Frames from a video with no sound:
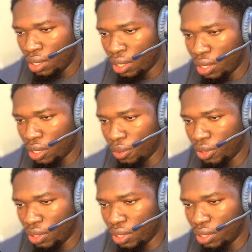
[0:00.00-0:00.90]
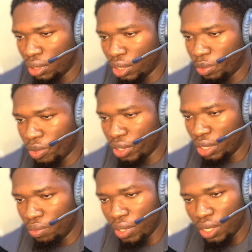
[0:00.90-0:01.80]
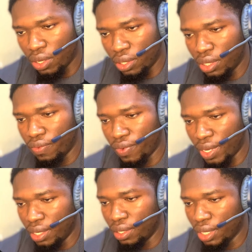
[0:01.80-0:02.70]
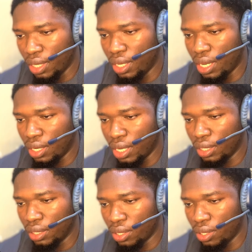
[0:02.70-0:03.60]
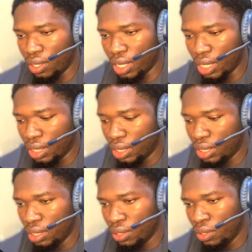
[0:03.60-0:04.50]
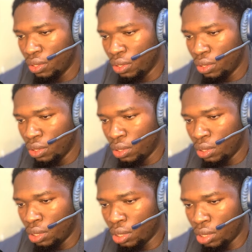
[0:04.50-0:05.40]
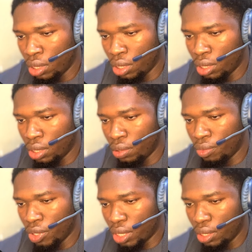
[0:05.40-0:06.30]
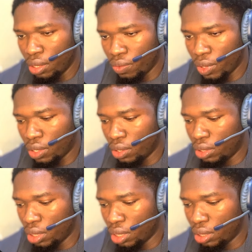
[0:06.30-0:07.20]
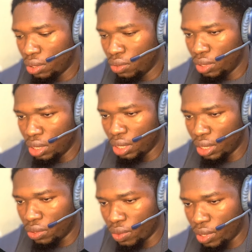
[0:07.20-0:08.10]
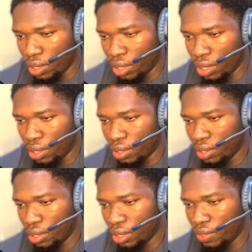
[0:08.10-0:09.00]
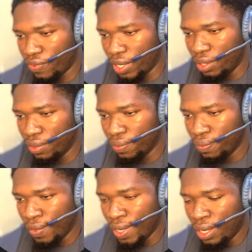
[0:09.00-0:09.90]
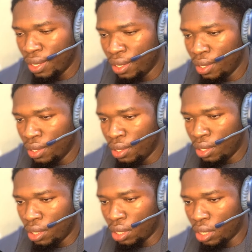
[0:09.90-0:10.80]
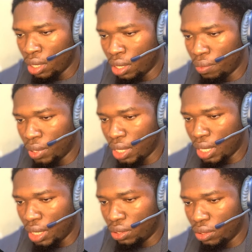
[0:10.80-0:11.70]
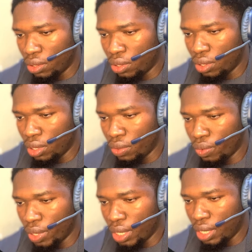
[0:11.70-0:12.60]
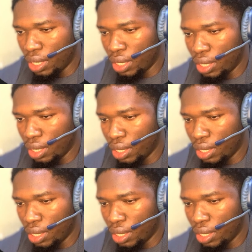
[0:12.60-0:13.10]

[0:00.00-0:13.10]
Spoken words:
options is possibly undefined. Okay, yeah, that's correct. Okay, we could just do this as well. Yeah, it's fine. That should go away.